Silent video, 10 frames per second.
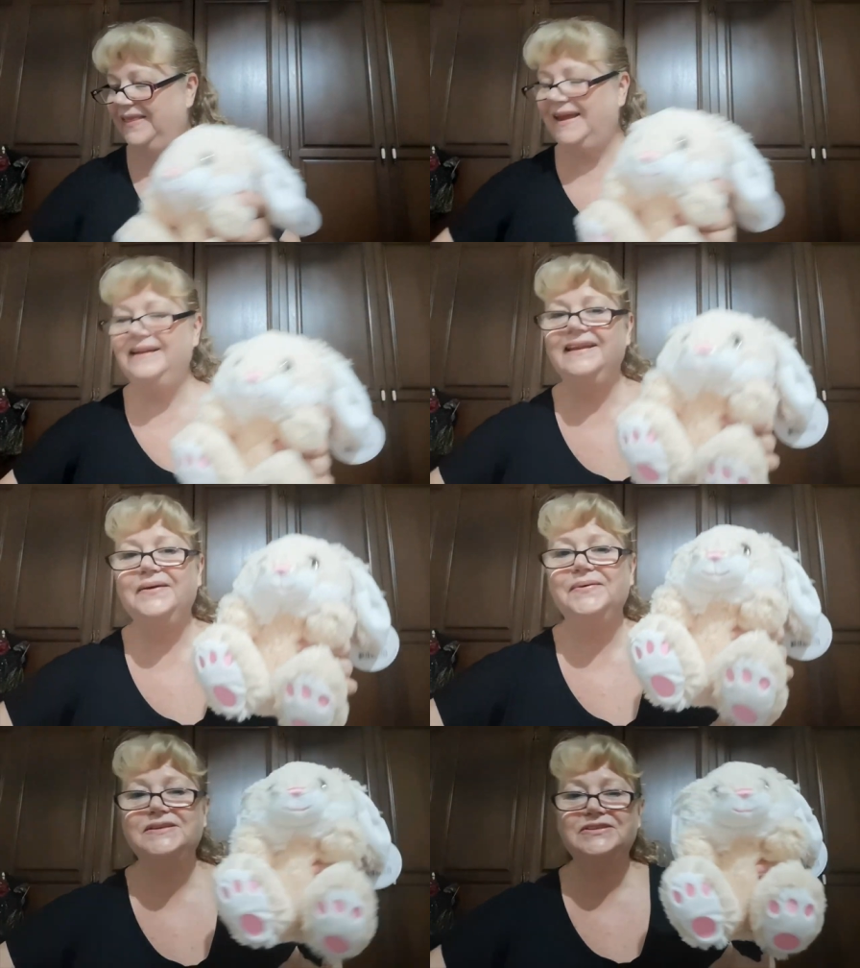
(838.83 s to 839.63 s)
and then
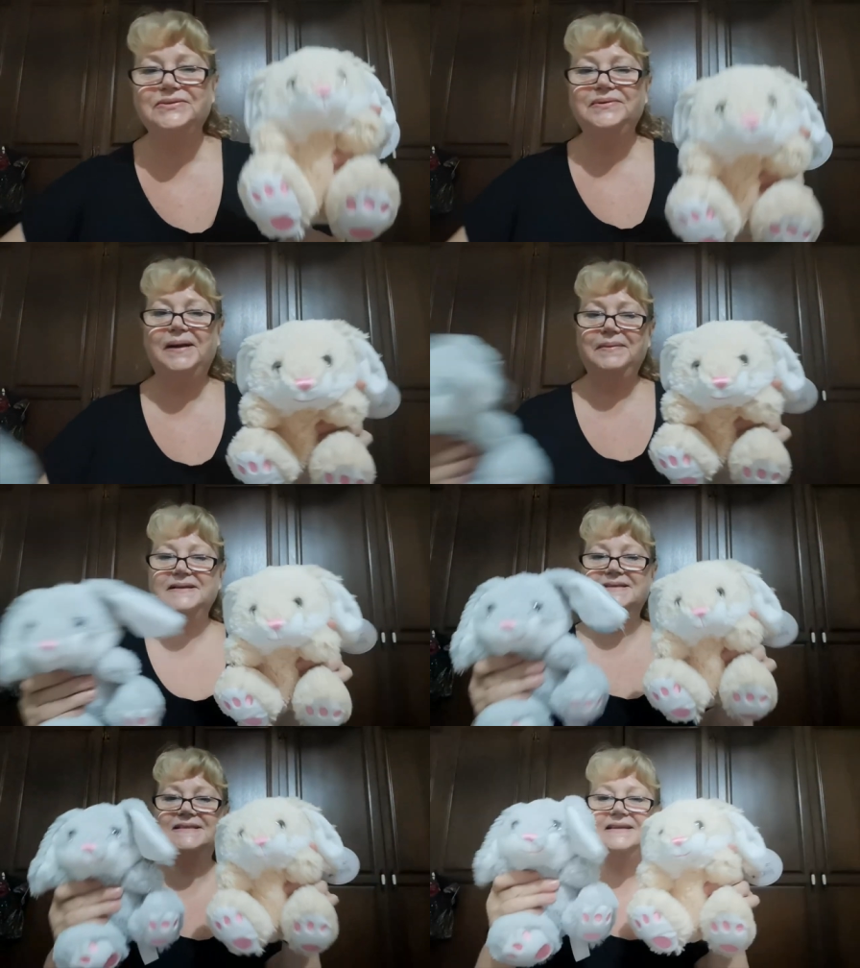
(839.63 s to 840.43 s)
there were two
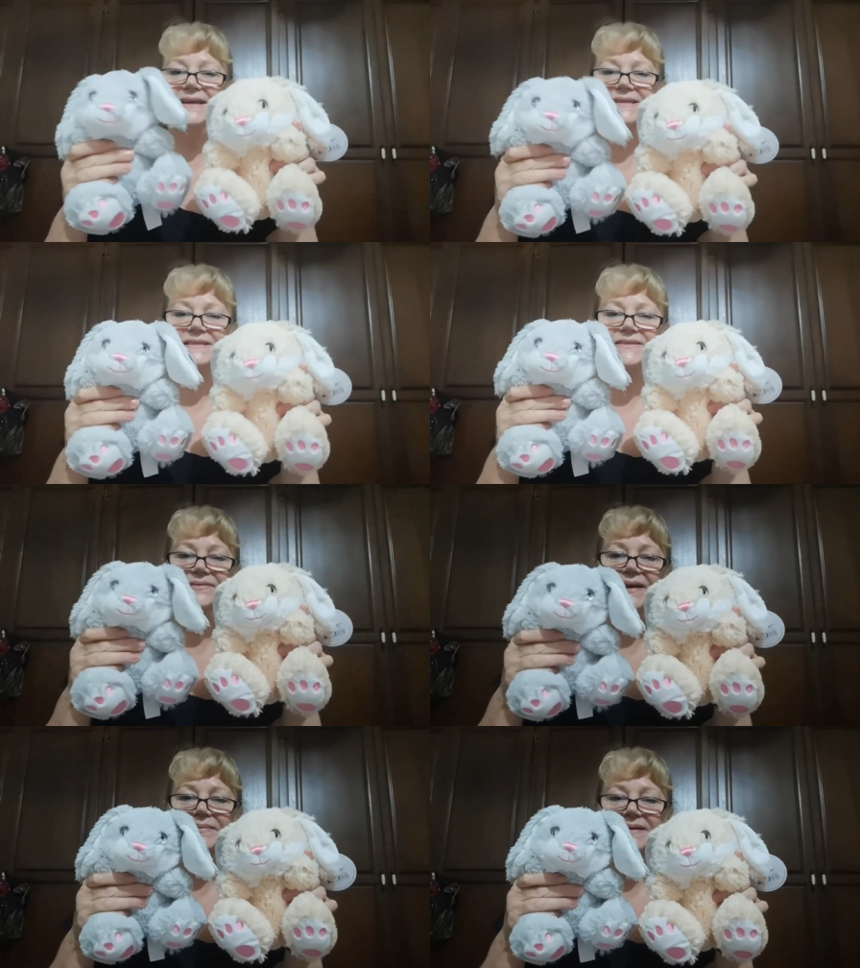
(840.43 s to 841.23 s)
rabbits, Easter
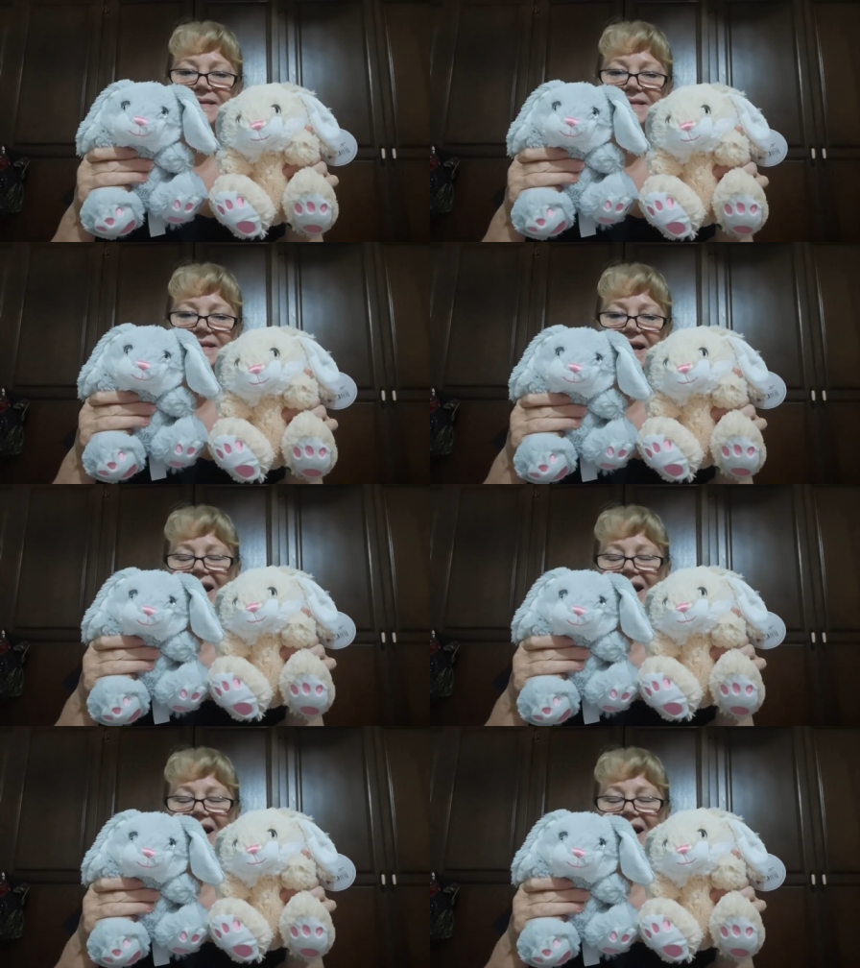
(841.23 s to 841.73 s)
rabbits.